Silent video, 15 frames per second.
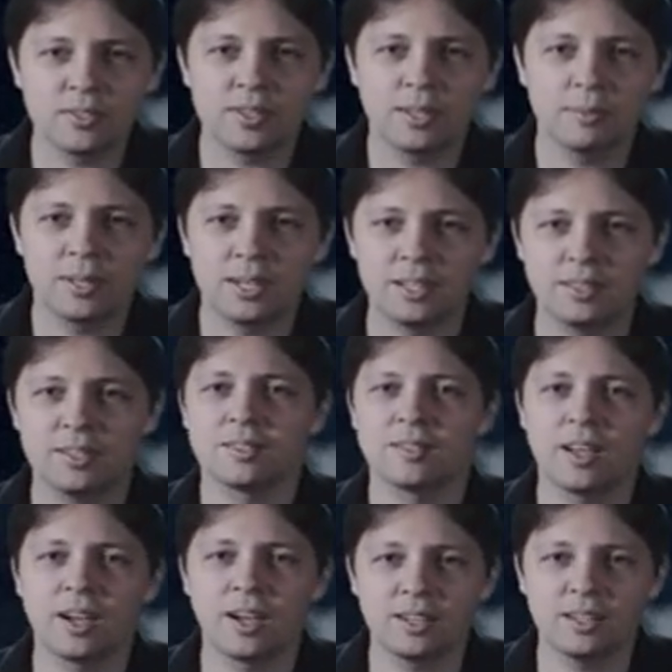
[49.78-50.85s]
and said, "We need this
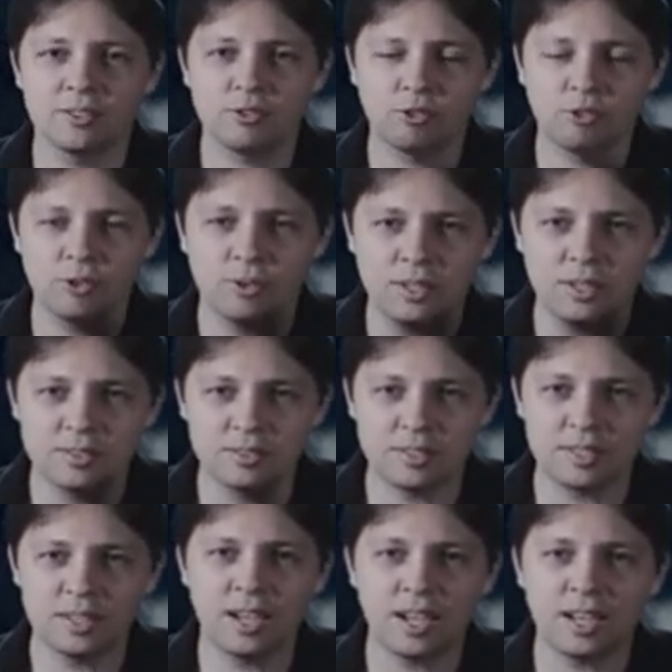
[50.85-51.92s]
line. It's shooting
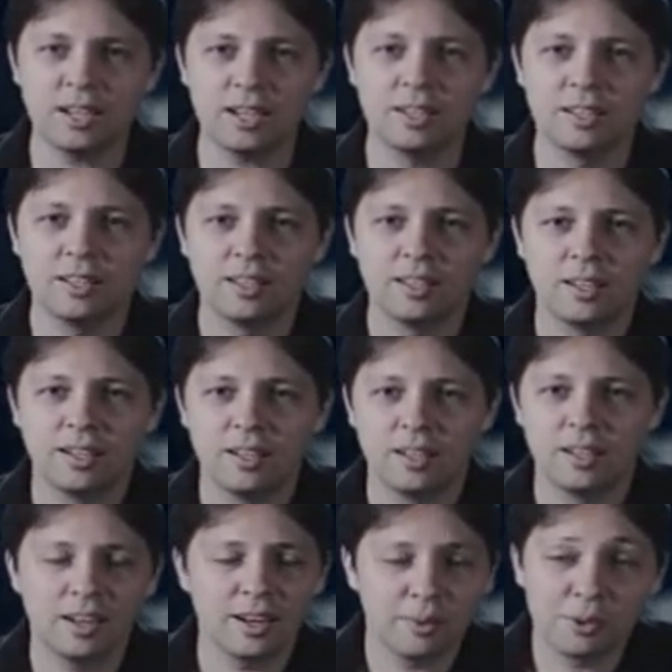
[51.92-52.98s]
today."
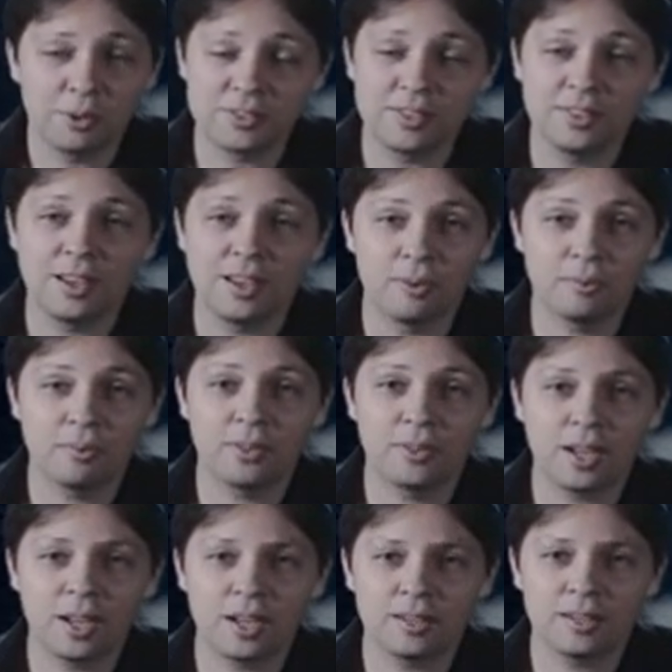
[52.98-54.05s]
And I wasn't there for
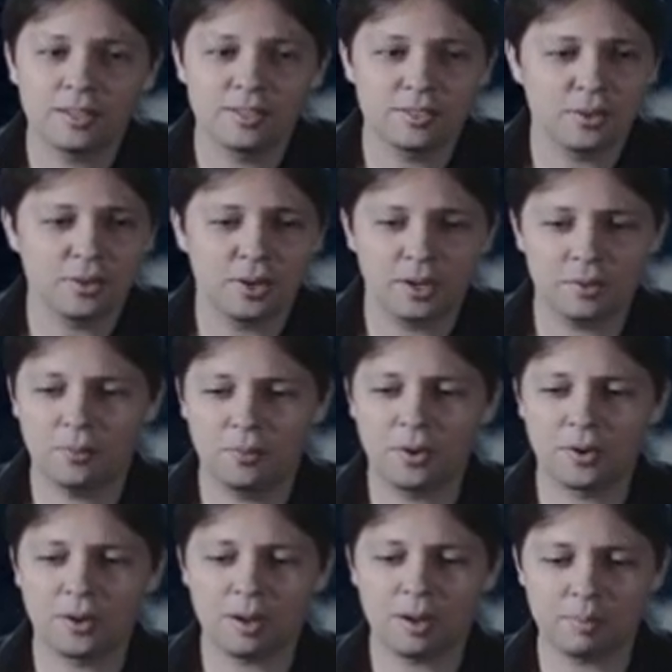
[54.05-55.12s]
that, and so I
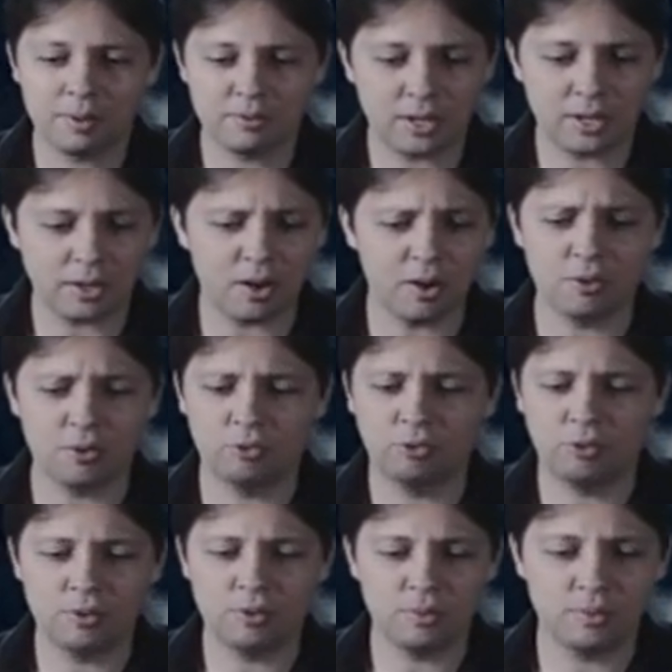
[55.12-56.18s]
woke up and I was like, "Oh
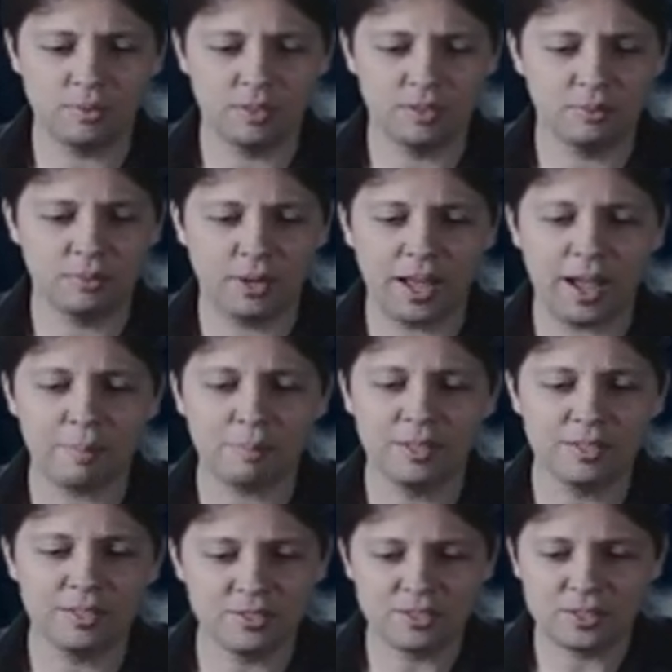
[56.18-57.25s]
shoot!" what
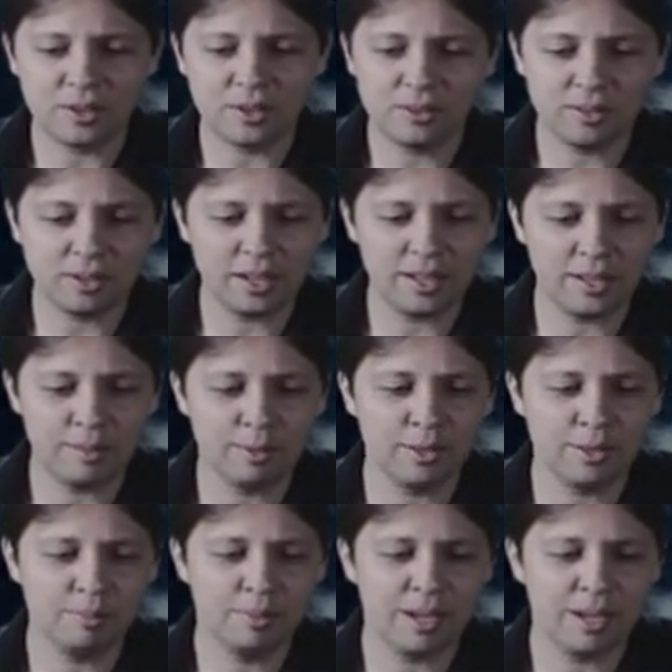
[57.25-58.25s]
happened? And so I emailed them